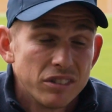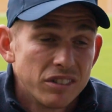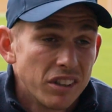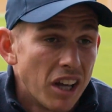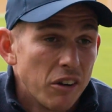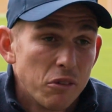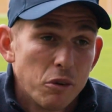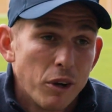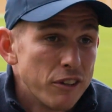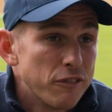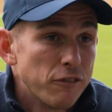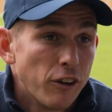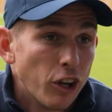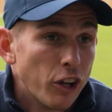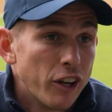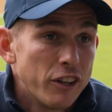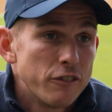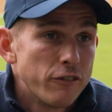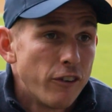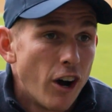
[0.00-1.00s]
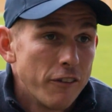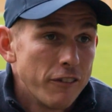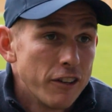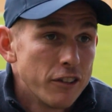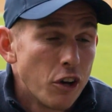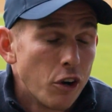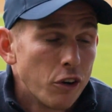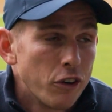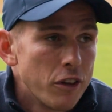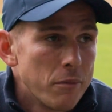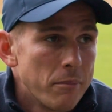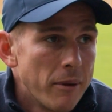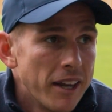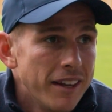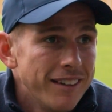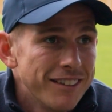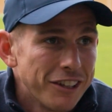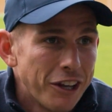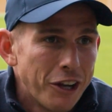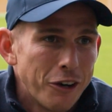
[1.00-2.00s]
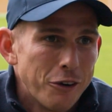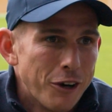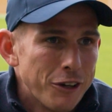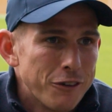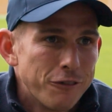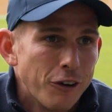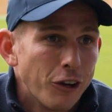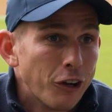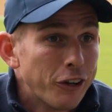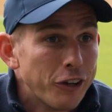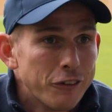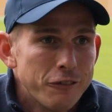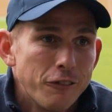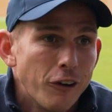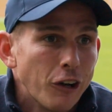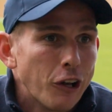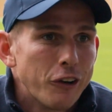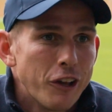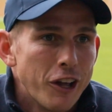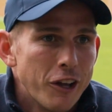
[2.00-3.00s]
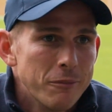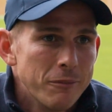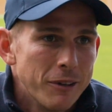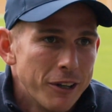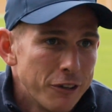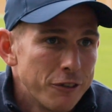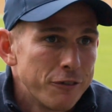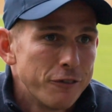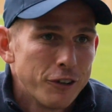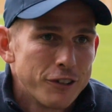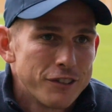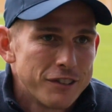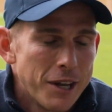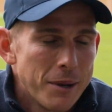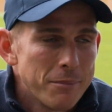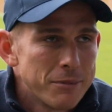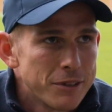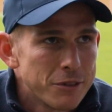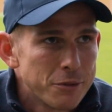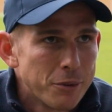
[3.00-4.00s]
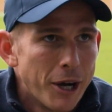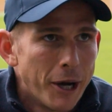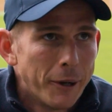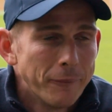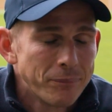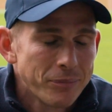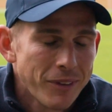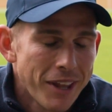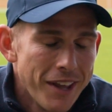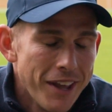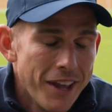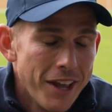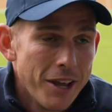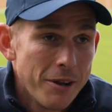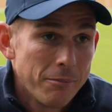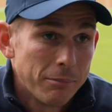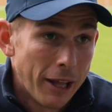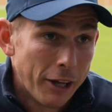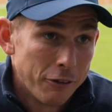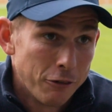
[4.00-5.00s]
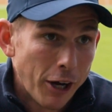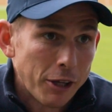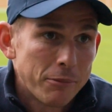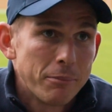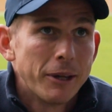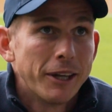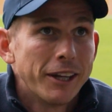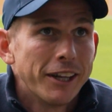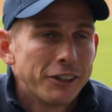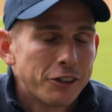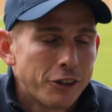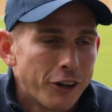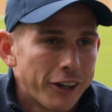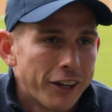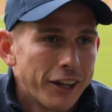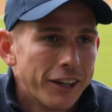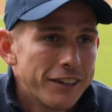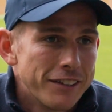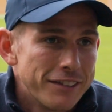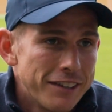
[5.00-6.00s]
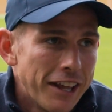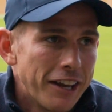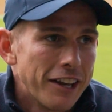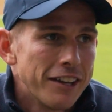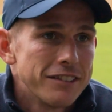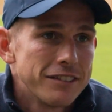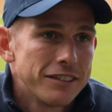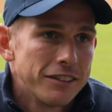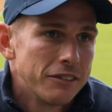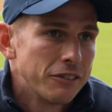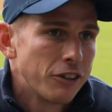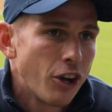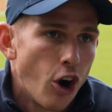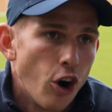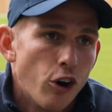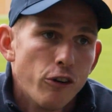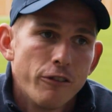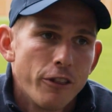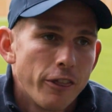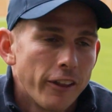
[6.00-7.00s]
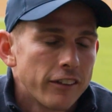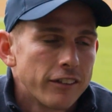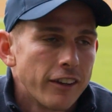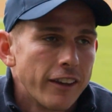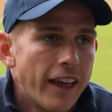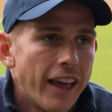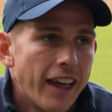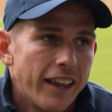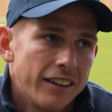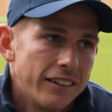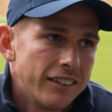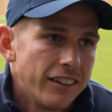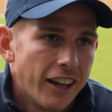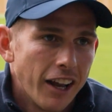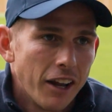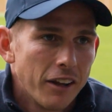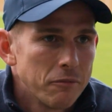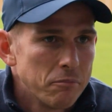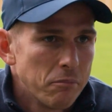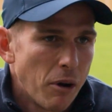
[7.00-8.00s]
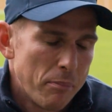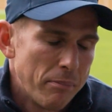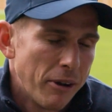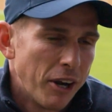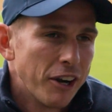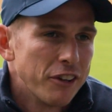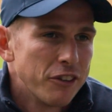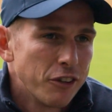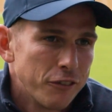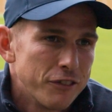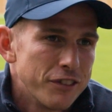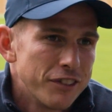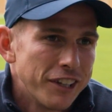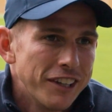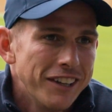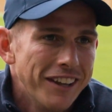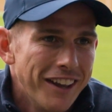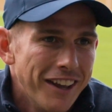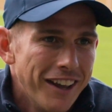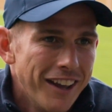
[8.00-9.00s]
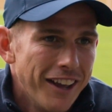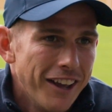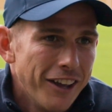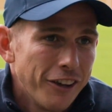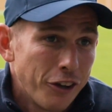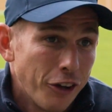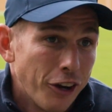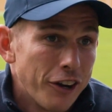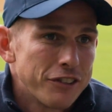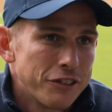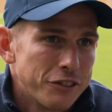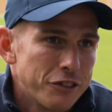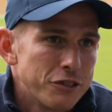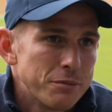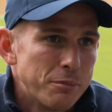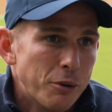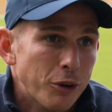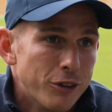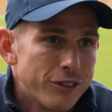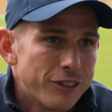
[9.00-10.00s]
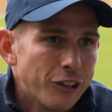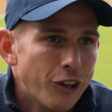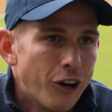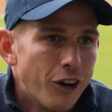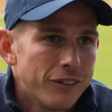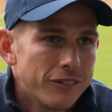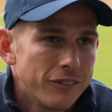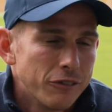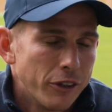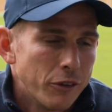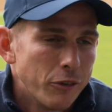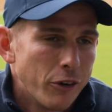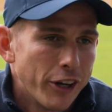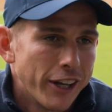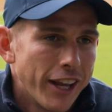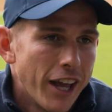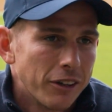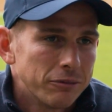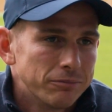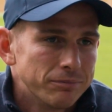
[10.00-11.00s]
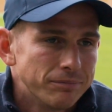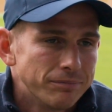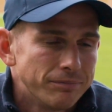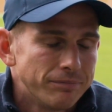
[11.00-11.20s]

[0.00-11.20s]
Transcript: I always followed. He's 5 years older than me, so I always followed him in his footsteps as well. Played rugby and cricket and tennis and golf and things like that. And yeah, my parents obviously got us into sports a lot when we were young.